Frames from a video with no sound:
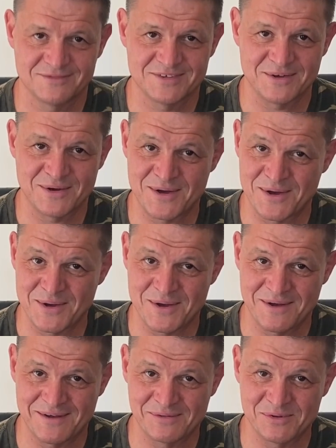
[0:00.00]
So
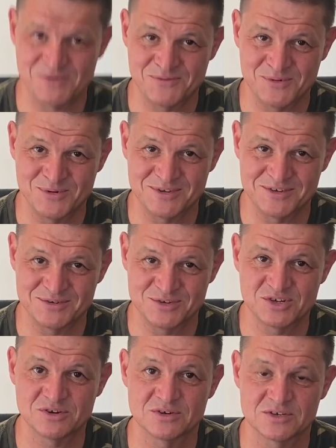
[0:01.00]
looking forward to
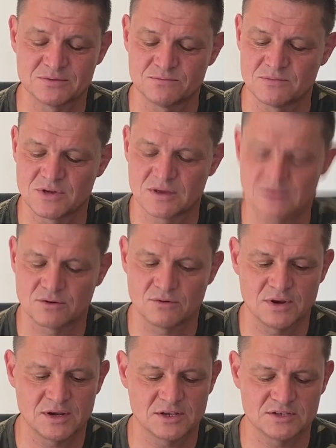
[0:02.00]
sharing some
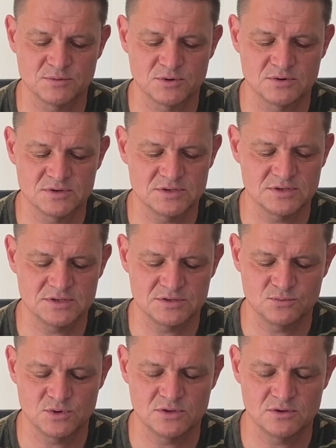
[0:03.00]
great experiences
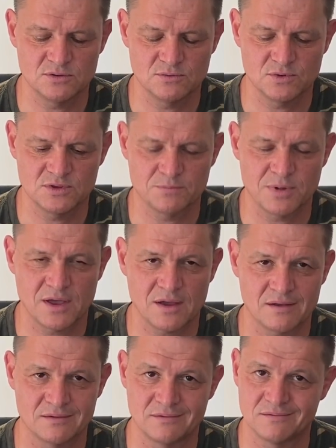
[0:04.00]
with you with the
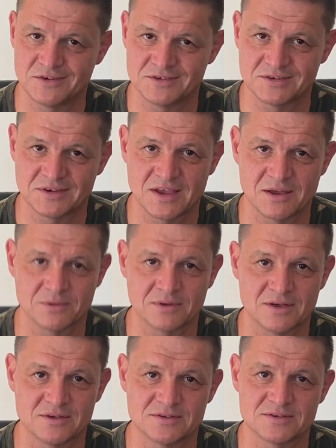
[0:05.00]
pack and just seeing how it
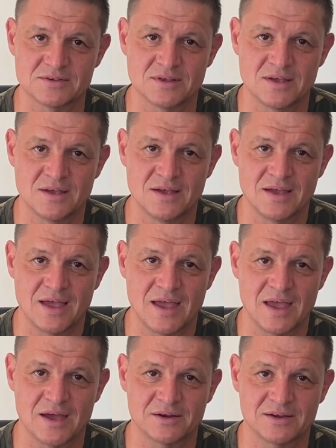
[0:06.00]
goes
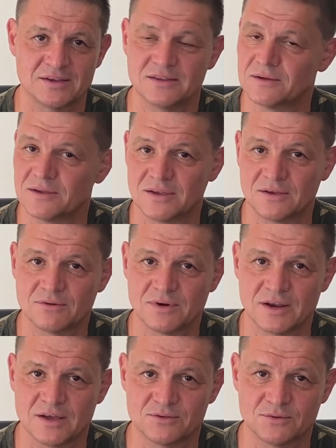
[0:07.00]
out in the
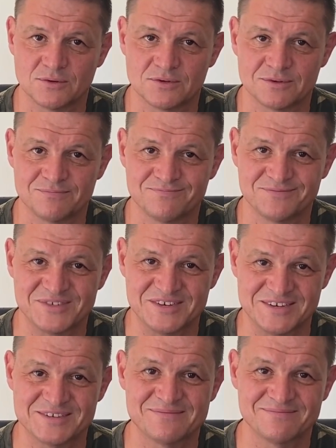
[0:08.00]
great outdoors.
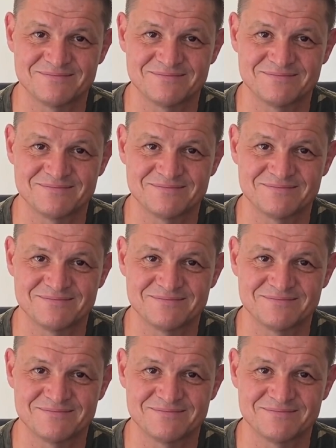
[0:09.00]
Cheers.